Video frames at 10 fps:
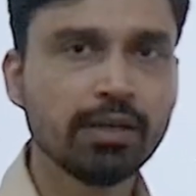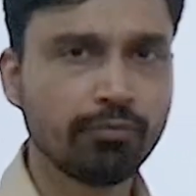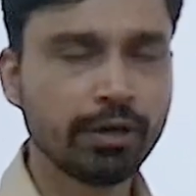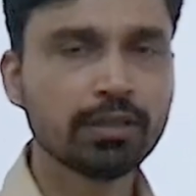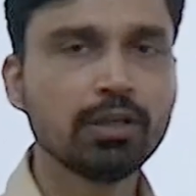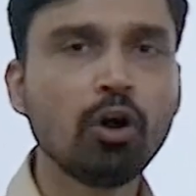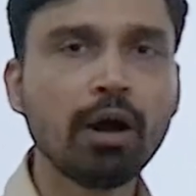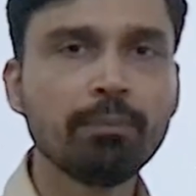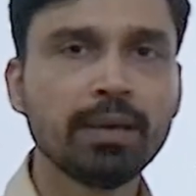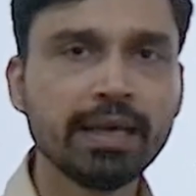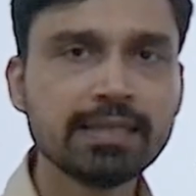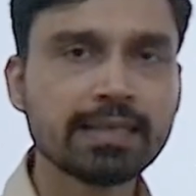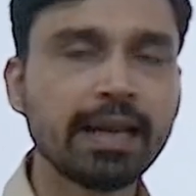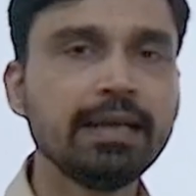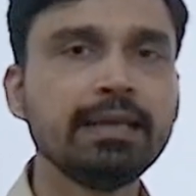where the law applies
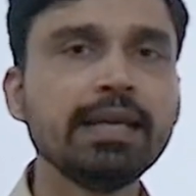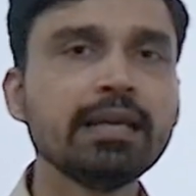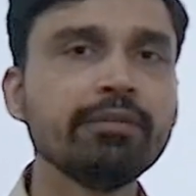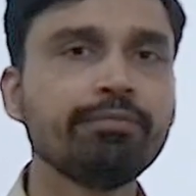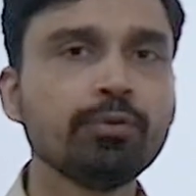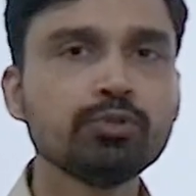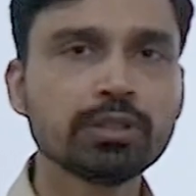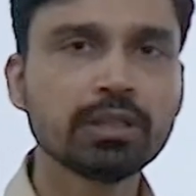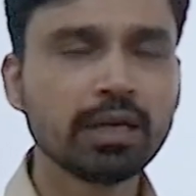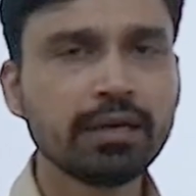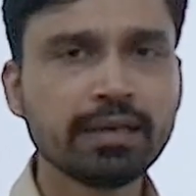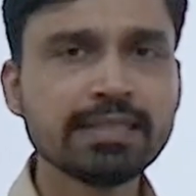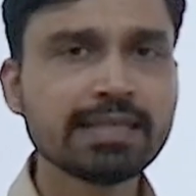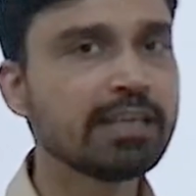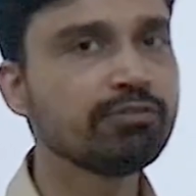and take refuge in other
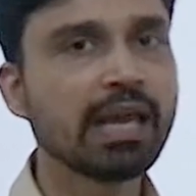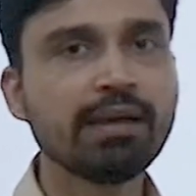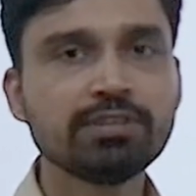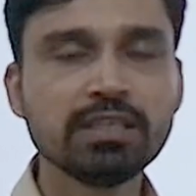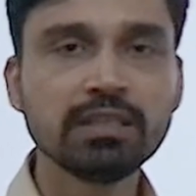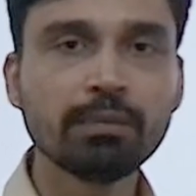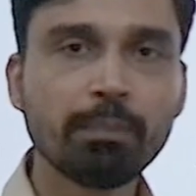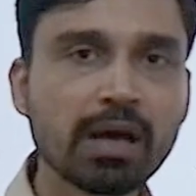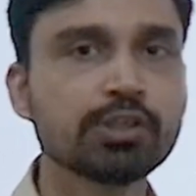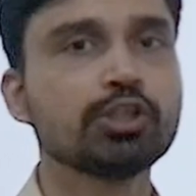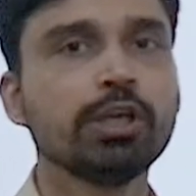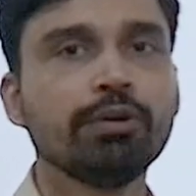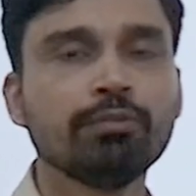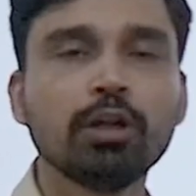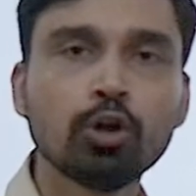countries, as we have seen in the
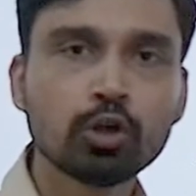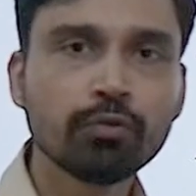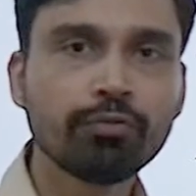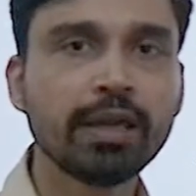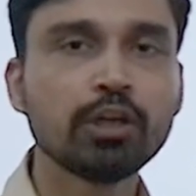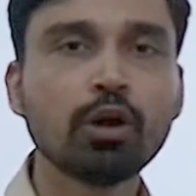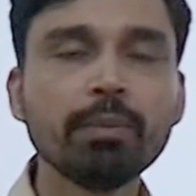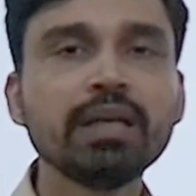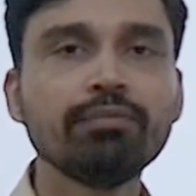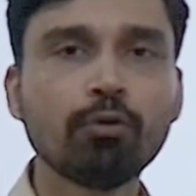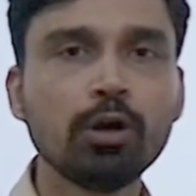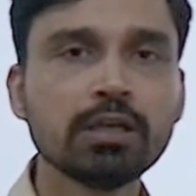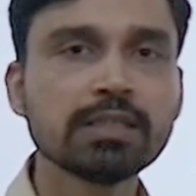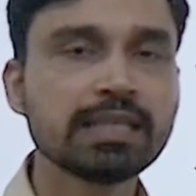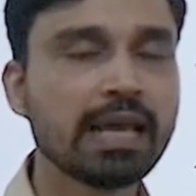past when a lot of economic
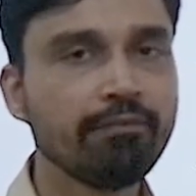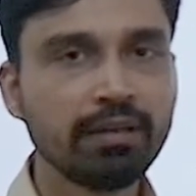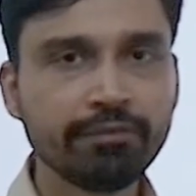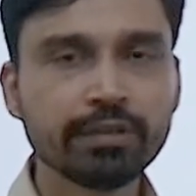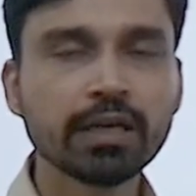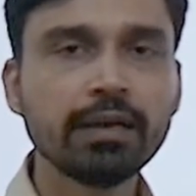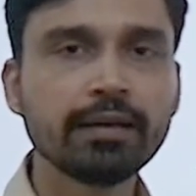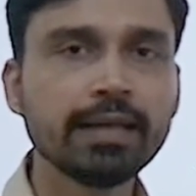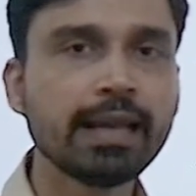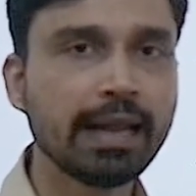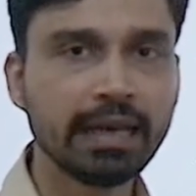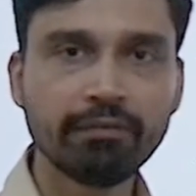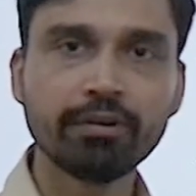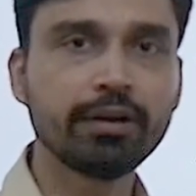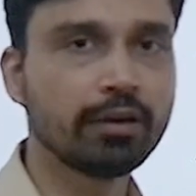defaulters have left the country and
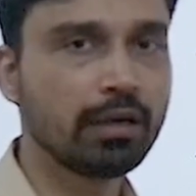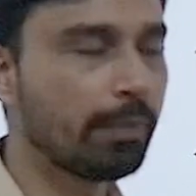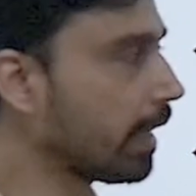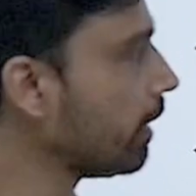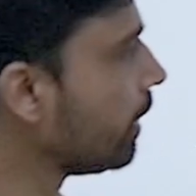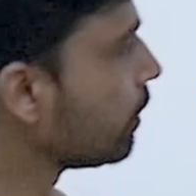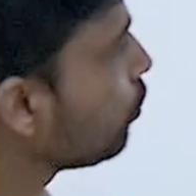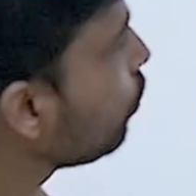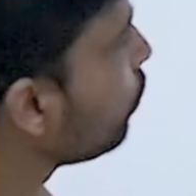never returned back. So,